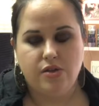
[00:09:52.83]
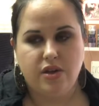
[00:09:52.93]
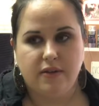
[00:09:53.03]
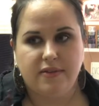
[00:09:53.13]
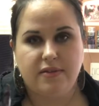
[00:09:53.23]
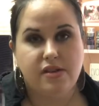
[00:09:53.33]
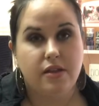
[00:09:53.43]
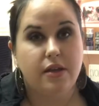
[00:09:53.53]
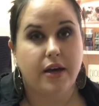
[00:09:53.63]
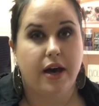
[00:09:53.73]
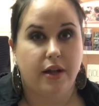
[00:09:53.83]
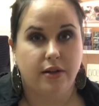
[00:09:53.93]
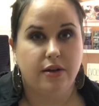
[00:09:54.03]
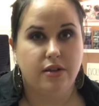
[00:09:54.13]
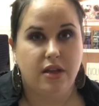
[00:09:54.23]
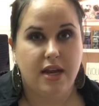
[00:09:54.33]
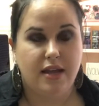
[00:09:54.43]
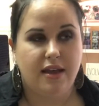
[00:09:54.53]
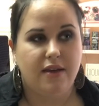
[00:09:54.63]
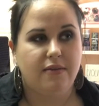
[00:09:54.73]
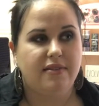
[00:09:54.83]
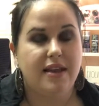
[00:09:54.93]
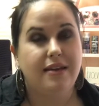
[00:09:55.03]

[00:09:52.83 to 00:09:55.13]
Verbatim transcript: just the color that it gives.